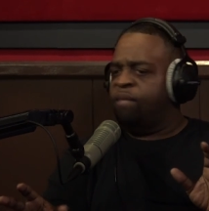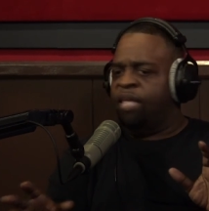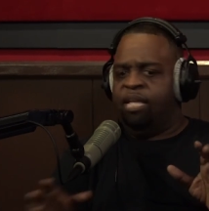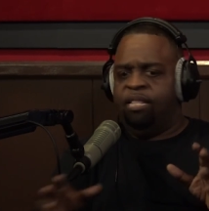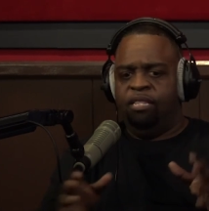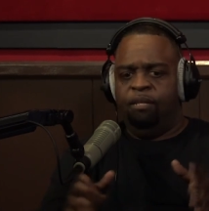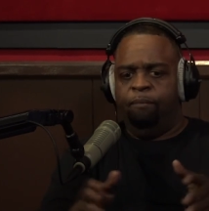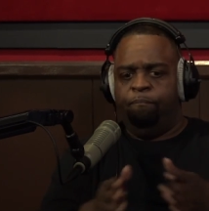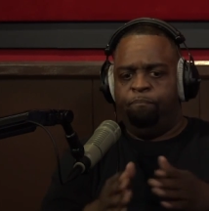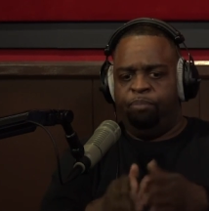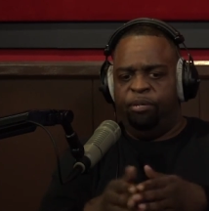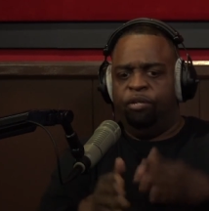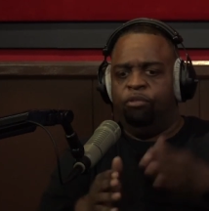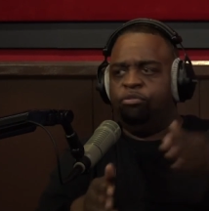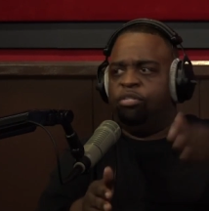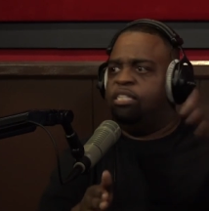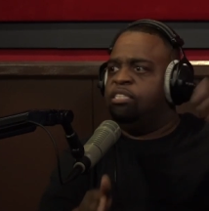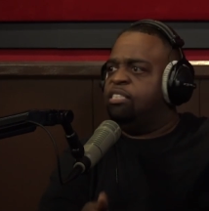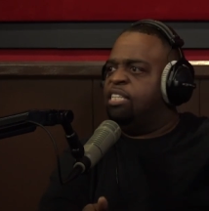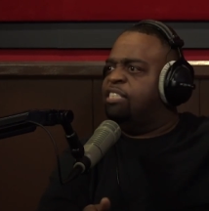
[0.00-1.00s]
And the
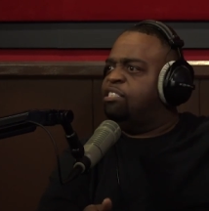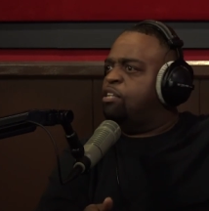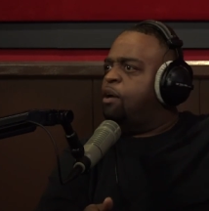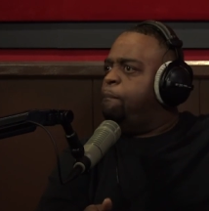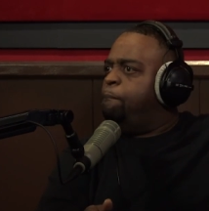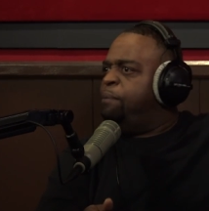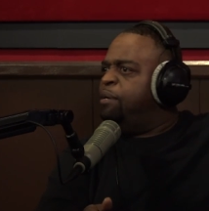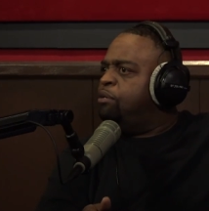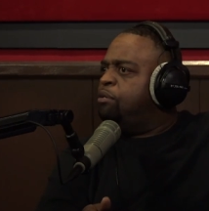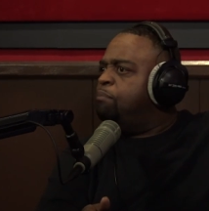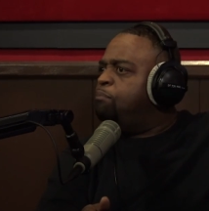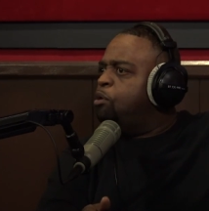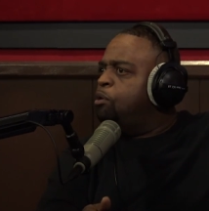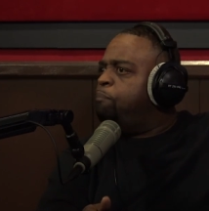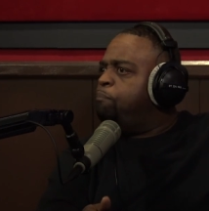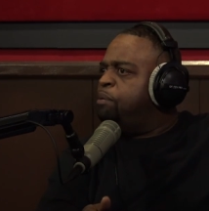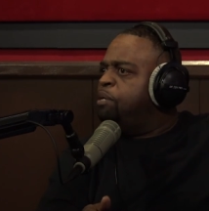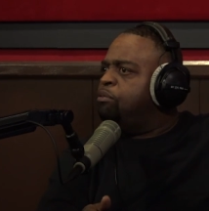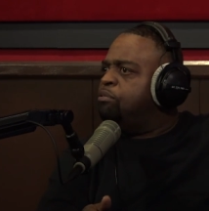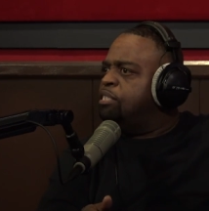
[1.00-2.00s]
buildings, they started building more
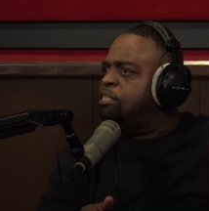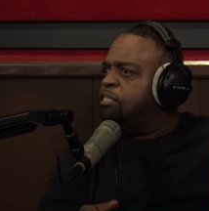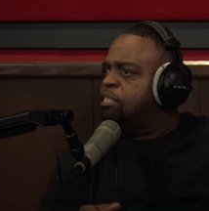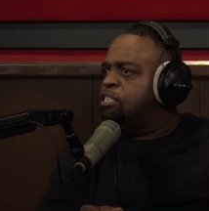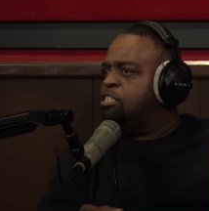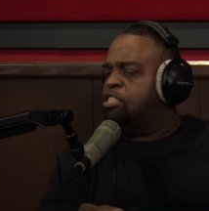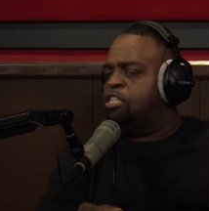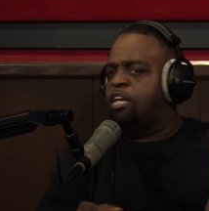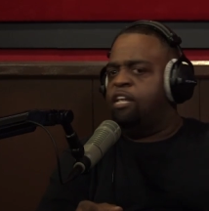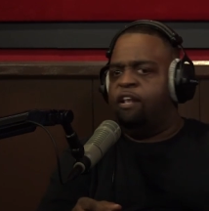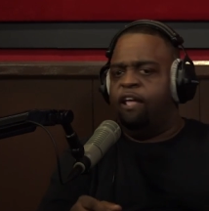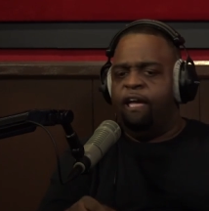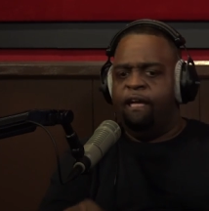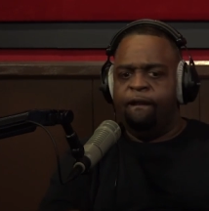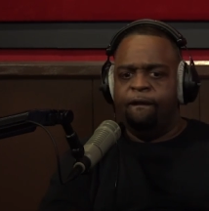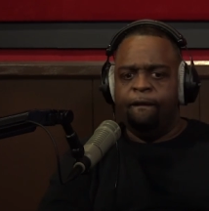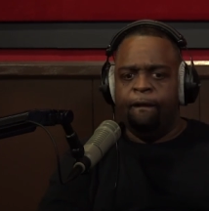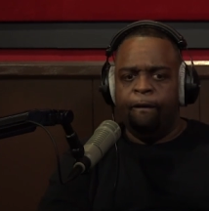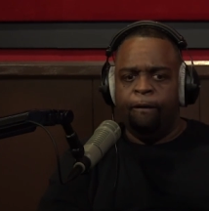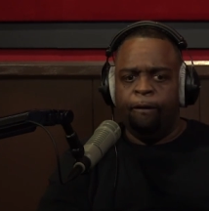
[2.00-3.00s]
buildings and shit.
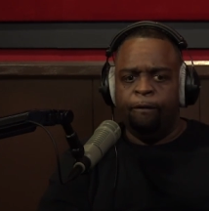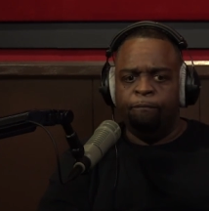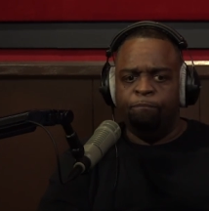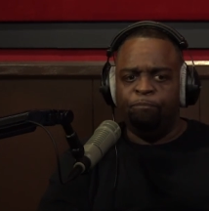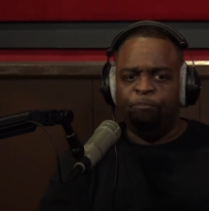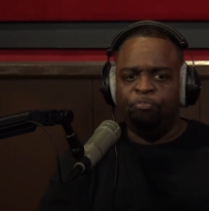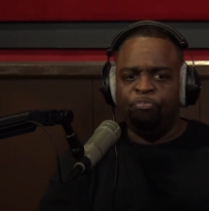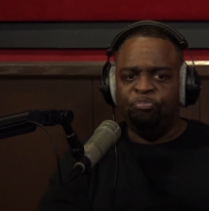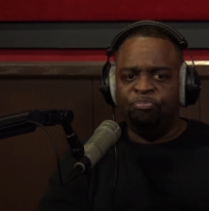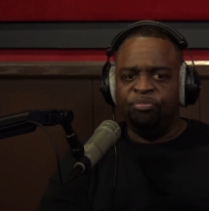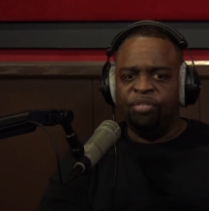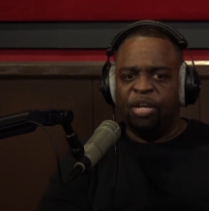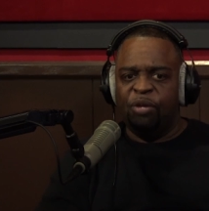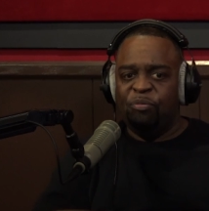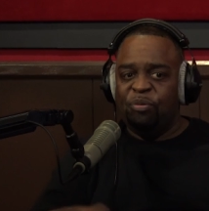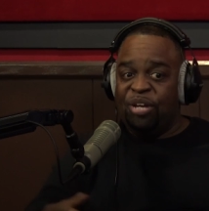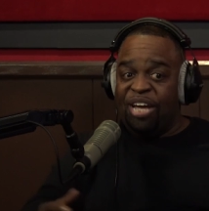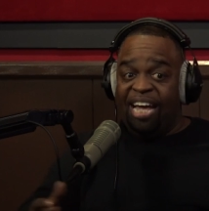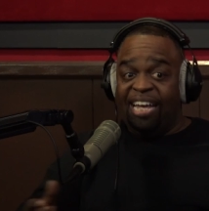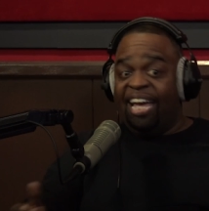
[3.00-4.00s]
And um,
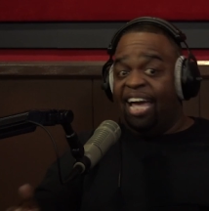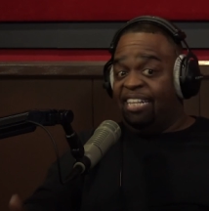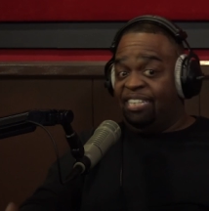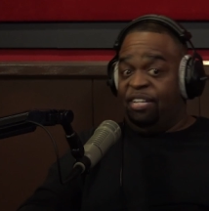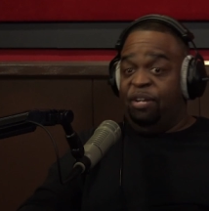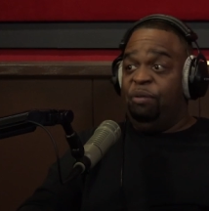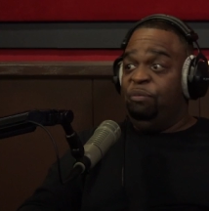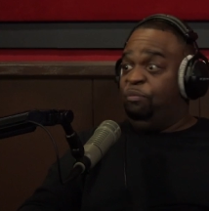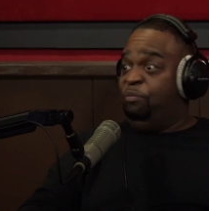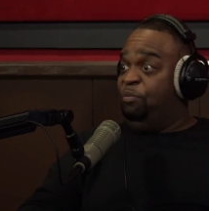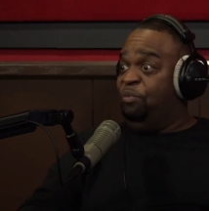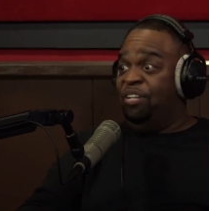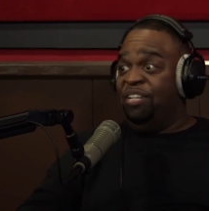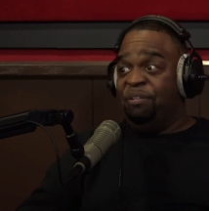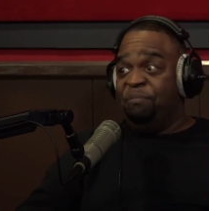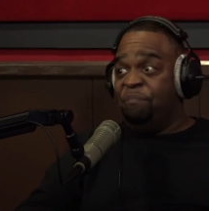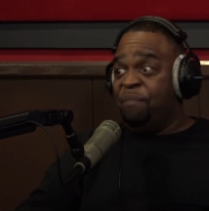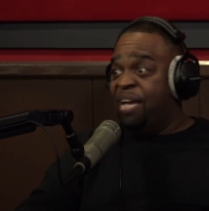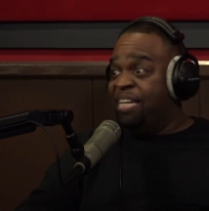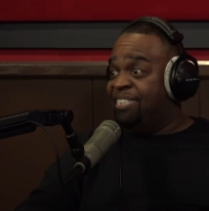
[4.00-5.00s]
and when I got there, it was
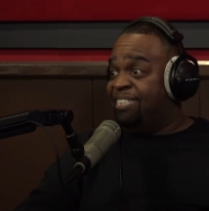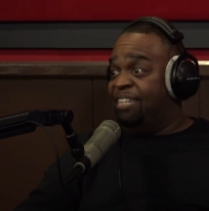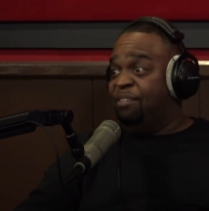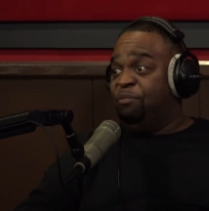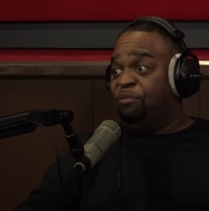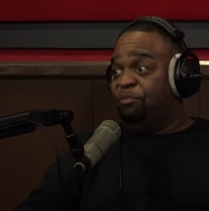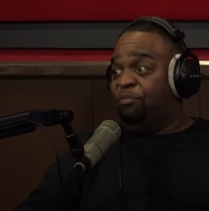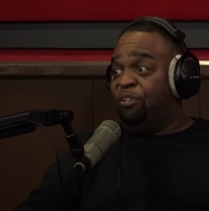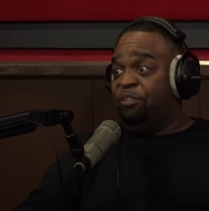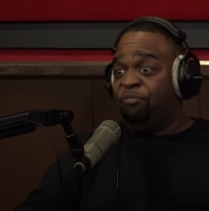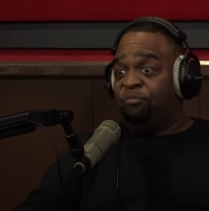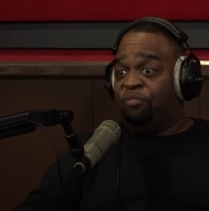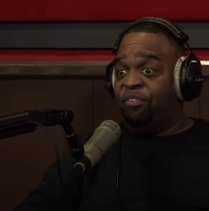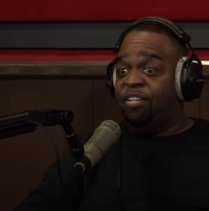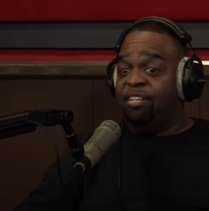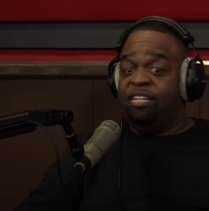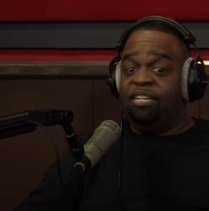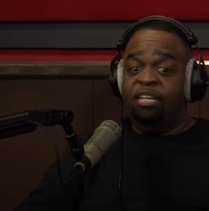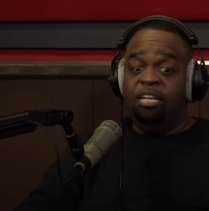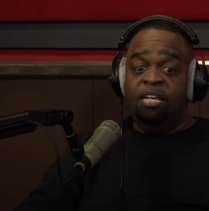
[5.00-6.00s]
really amazing. It was really
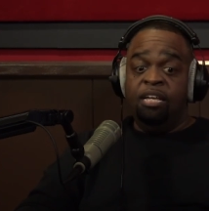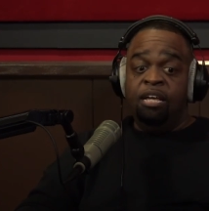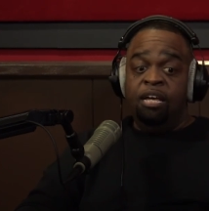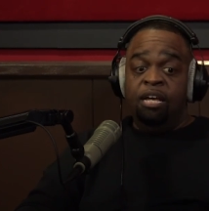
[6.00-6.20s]
funny.